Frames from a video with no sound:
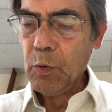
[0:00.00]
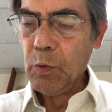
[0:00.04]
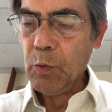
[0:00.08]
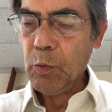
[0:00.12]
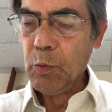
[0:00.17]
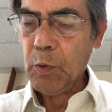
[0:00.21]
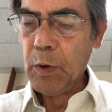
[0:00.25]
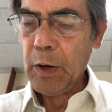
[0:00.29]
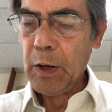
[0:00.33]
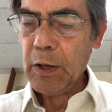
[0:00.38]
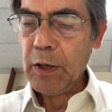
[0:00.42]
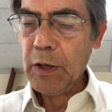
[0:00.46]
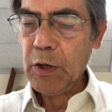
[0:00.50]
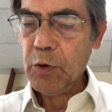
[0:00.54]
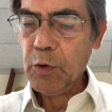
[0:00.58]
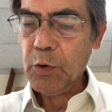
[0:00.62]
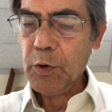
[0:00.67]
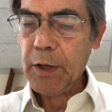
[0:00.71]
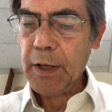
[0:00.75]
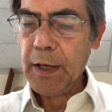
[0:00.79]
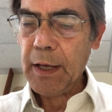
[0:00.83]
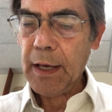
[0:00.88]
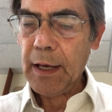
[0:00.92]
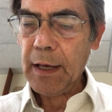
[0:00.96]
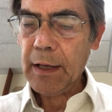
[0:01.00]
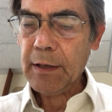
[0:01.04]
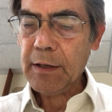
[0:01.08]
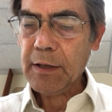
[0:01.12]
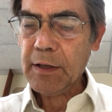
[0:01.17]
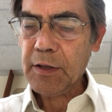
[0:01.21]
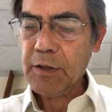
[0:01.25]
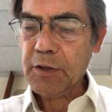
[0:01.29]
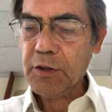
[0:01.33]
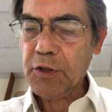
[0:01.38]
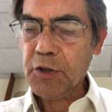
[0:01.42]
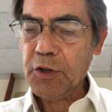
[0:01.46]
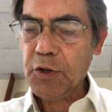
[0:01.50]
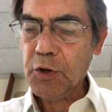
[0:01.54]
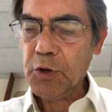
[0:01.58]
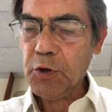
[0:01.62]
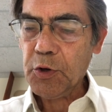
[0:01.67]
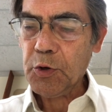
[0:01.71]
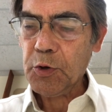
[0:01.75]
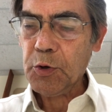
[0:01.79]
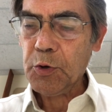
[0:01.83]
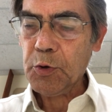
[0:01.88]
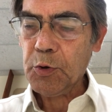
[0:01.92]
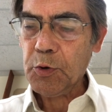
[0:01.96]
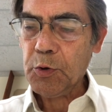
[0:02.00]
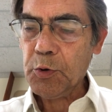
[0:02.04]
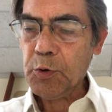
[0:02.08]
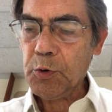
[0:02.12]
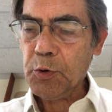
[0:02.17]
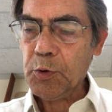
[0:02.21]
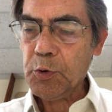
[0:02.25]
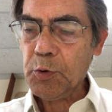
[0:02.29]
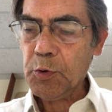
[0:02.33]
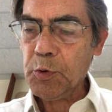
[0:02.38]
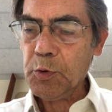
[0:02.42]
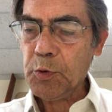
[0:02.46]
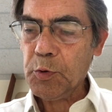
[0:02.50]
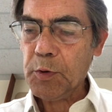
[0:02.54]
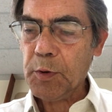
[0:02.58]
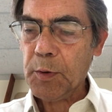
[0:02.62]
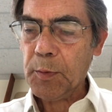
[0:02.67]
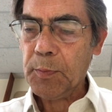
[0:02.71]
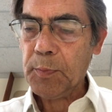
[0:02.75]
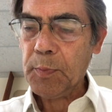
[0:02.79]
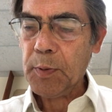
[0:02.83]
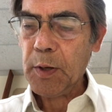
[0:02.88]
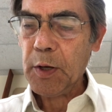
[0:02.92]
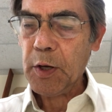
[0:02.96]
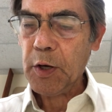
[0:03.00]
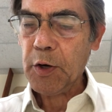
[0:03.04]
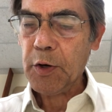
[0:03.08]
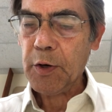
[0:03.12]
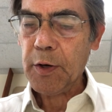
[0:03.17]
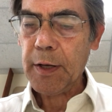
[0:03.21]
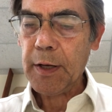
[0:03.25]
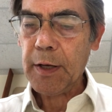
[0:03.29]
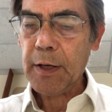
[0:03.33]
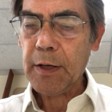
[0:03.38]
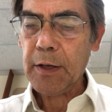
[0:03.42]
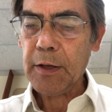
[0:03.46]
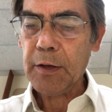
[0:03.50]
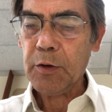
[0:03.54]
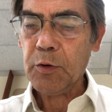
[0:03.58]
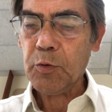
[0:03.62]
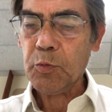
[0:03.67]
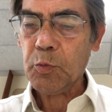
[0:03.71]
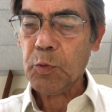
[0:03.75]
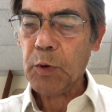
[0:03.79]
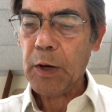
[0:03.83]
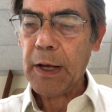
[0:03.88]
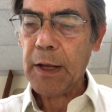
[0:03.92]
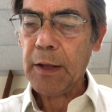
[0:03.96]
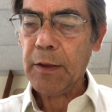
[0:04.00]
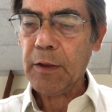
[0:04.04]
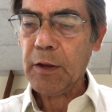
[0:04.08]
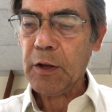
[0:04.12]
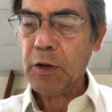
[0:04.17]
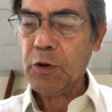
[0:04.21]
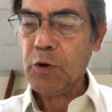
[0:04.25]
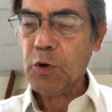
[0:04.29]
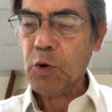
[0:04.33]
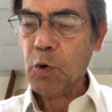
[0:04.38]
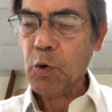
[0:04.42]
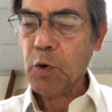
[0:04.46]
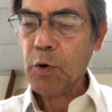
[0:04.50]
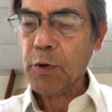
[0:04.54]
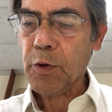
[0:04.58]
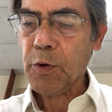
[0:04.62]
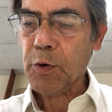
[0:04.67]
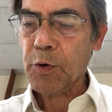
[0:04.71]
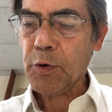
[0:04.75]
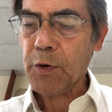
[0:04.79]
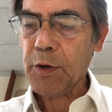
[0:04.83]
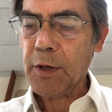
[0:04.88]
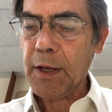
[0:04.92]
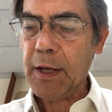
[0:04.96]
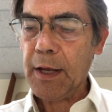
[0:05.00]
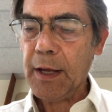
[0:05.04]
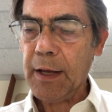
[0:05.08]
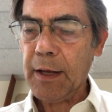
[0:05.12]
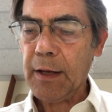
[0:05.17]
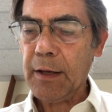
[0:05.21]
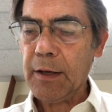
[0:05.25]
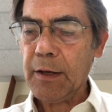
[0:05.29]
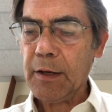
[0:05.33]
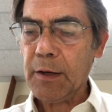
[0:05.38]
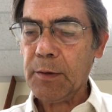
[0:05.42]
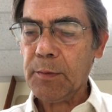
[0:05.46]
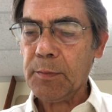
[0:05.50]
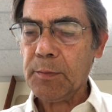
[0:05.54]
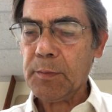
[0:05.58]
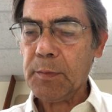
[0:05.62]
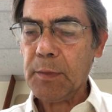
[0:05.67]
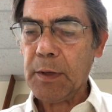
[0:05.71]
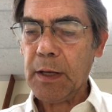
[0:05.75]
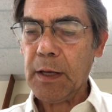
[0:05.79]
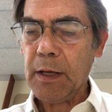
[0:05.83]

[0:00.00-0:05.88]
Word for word: when you get to the period when the northern kingdom